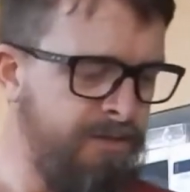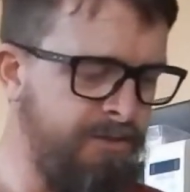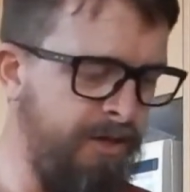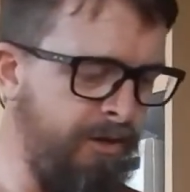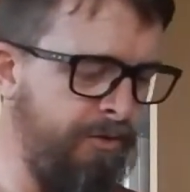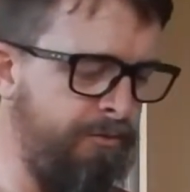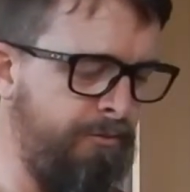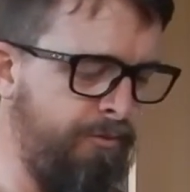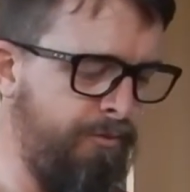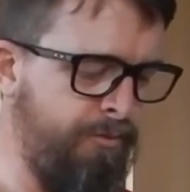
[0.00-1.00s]
So
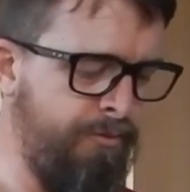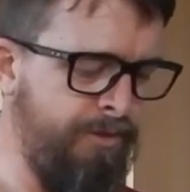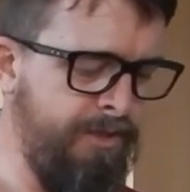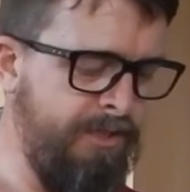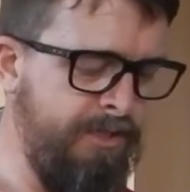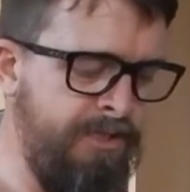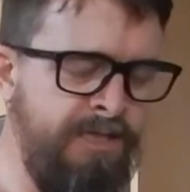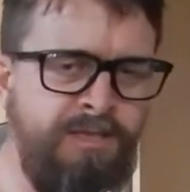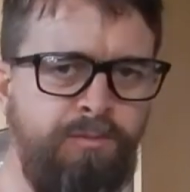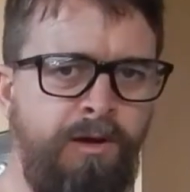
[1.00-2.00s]

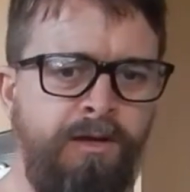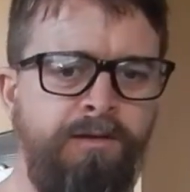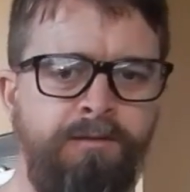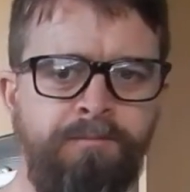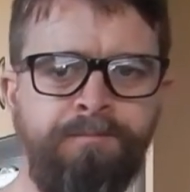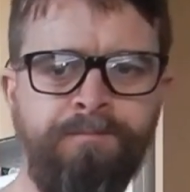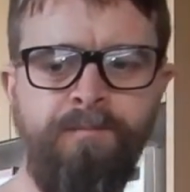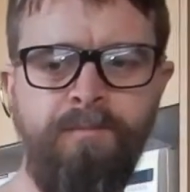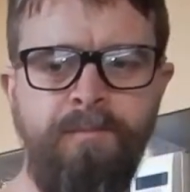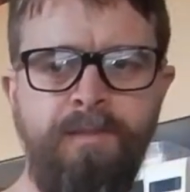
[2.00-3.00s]
this one
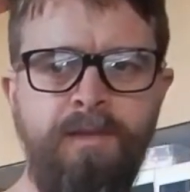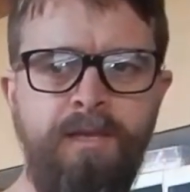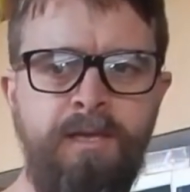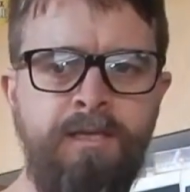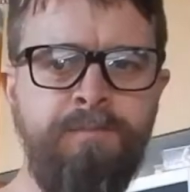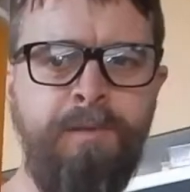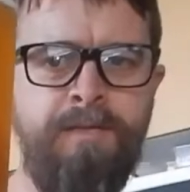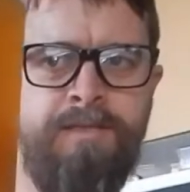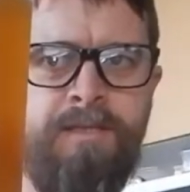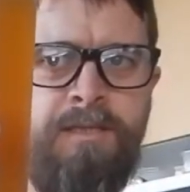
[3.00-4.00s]
is
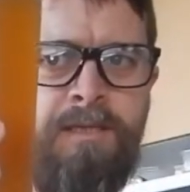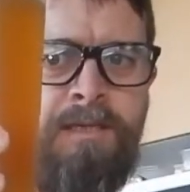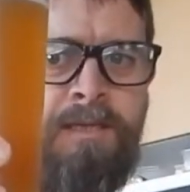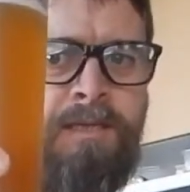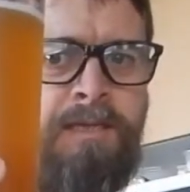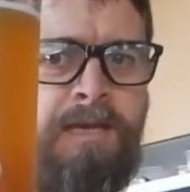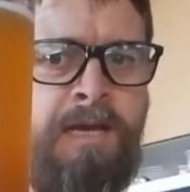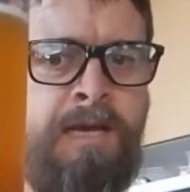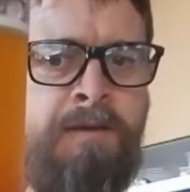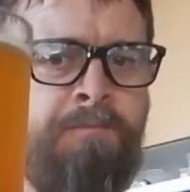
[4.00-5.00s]
basically
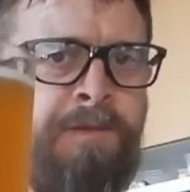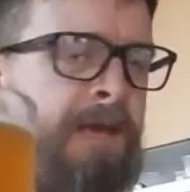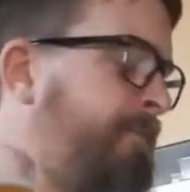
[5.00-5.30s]
the